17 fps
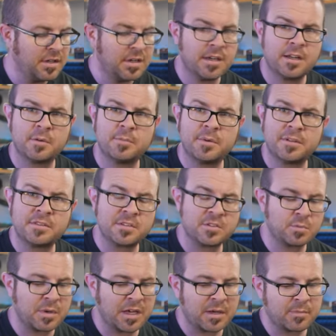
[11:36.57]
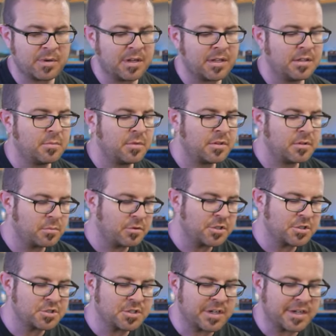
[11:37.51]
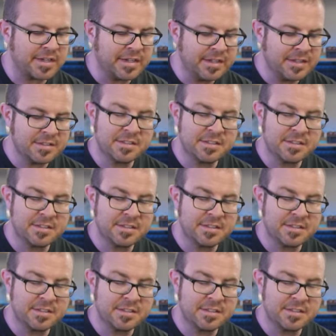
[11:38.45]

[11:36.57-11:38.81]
and I'll mount this back behind the motherboard tray.